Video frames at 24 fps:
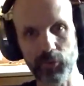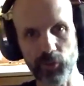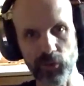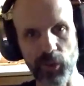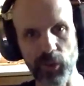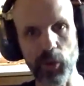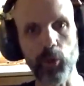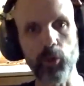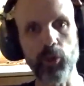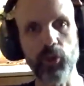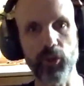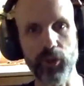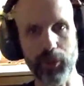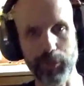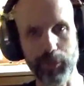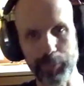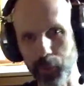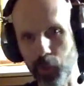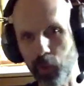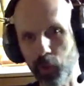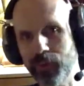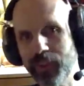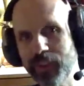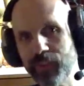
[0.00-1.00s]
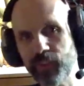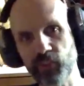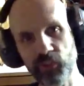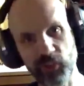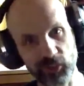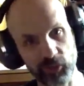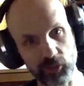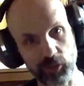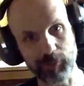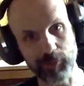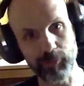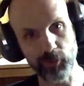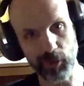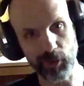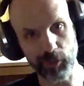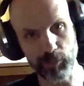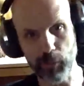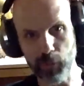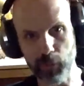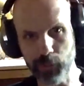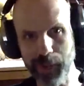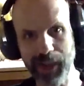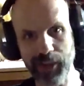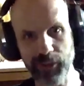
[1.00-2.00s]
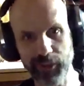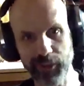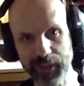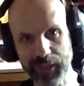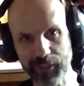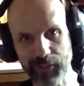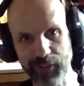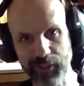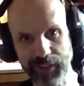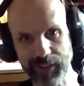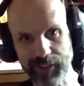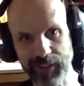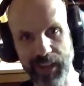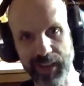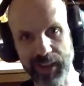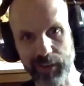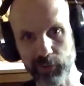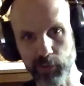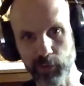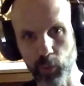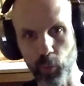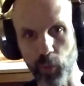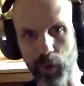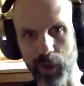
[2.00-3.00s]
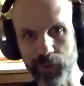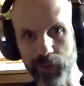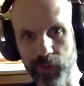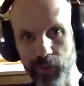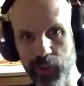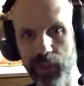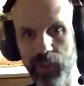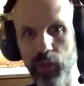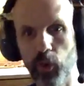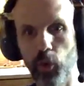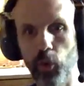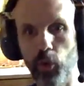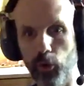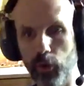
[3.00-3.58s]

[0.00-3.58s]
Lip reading: So you could build in systems of morality like that if you wanted,